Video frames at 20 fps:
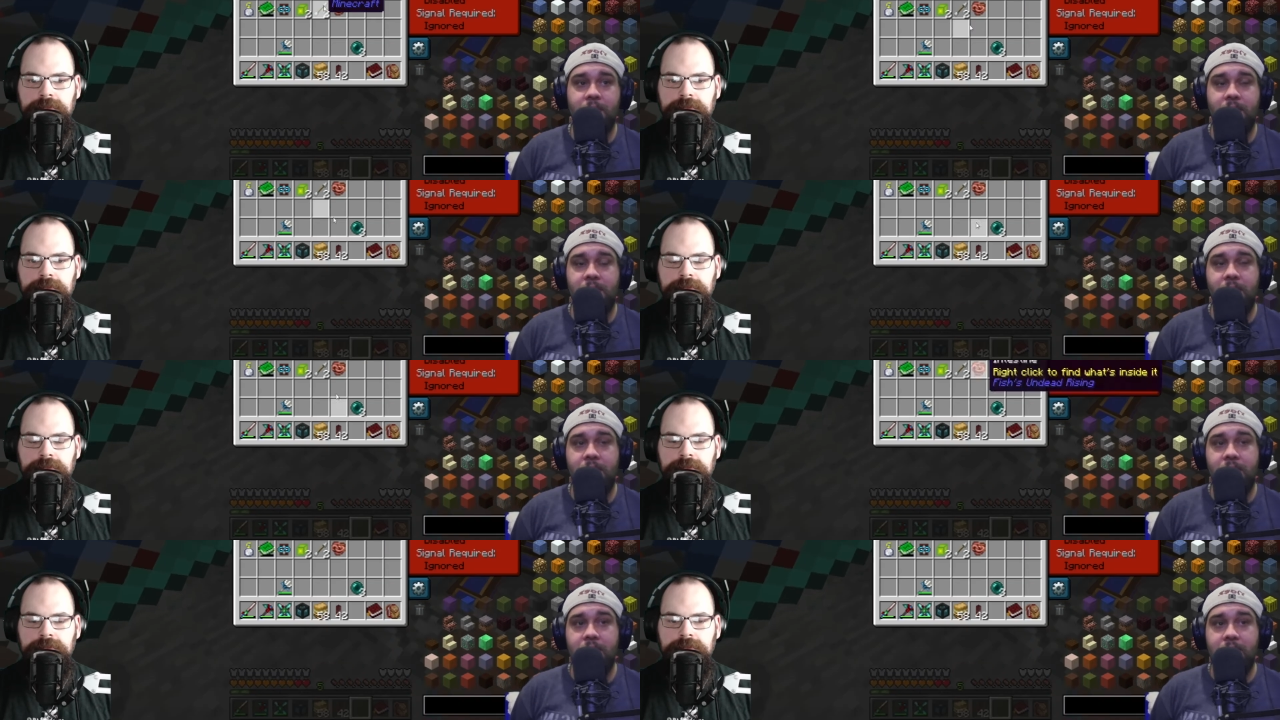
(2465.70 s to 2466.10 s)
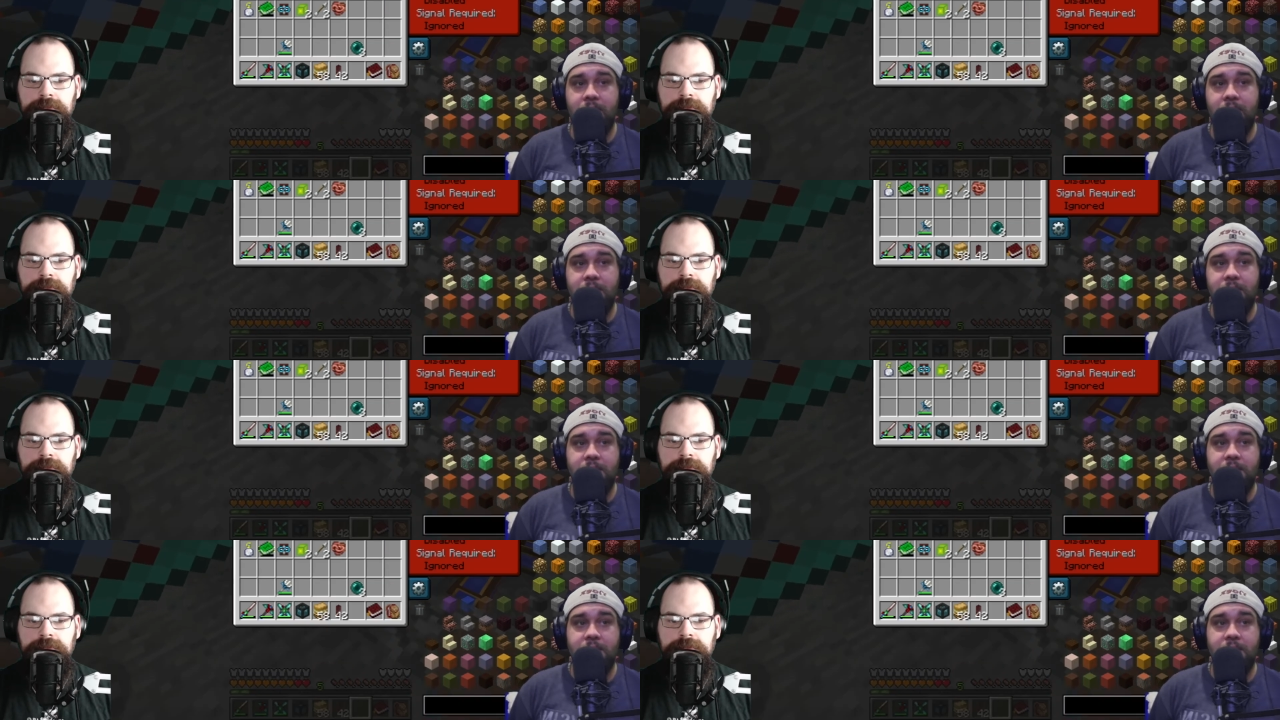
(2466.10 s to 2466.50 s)

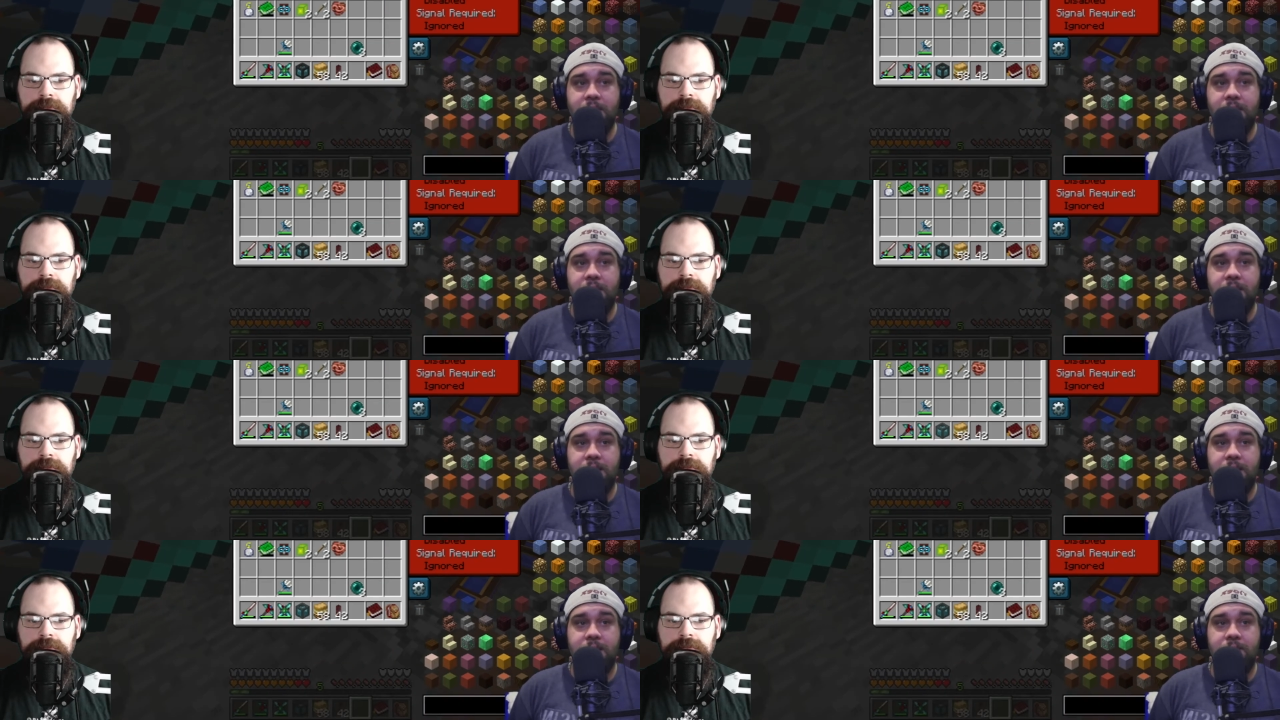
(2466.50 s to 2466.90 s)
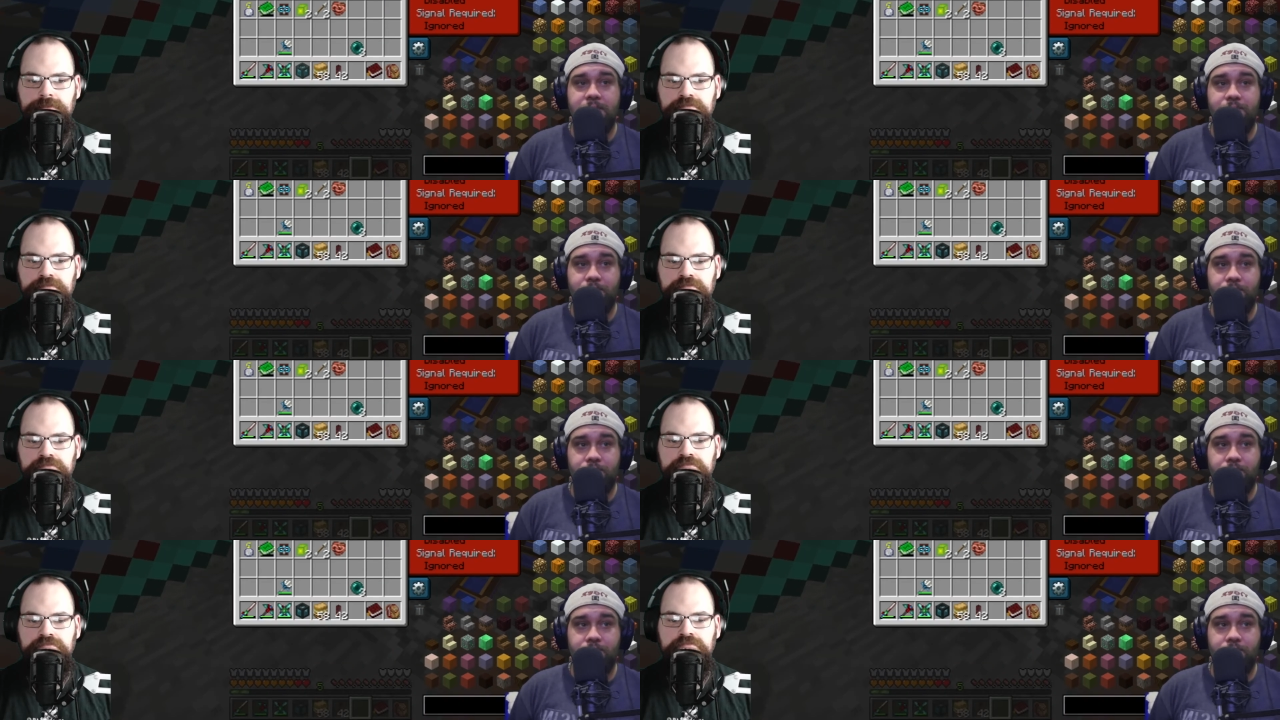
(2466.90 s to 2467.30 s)

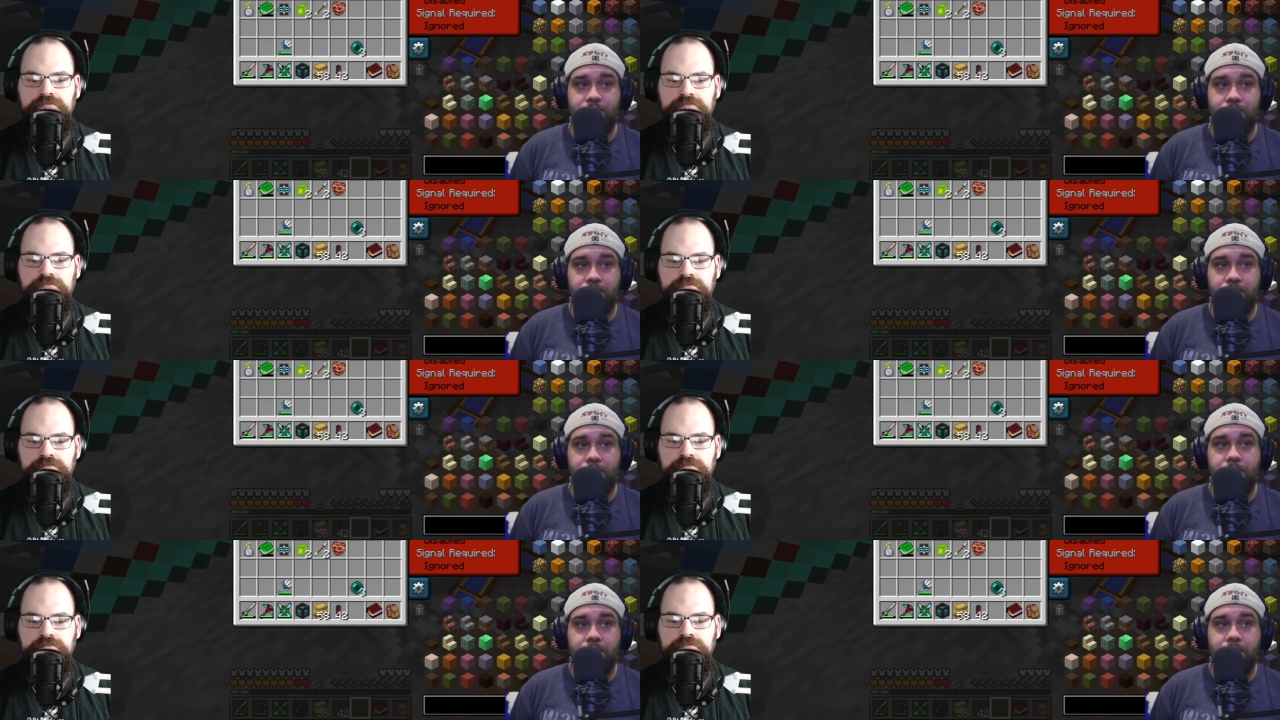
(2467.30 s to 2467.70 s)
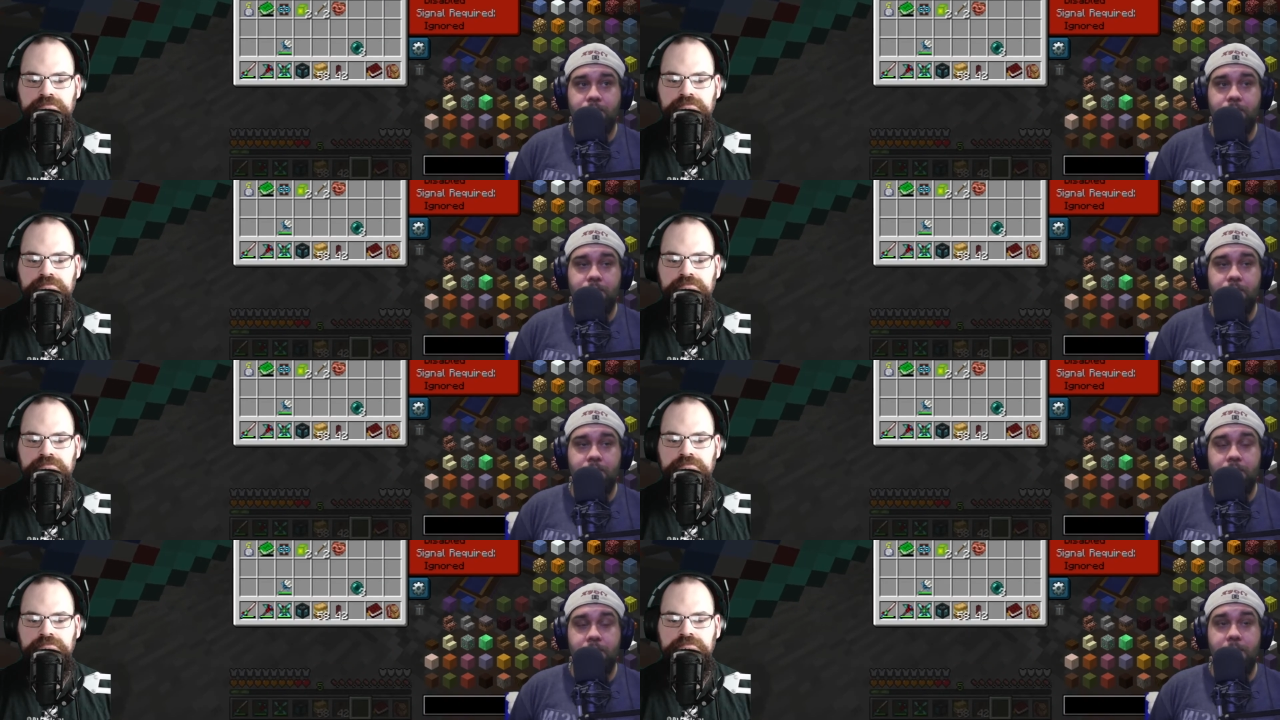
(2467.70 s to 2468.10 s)
(silence)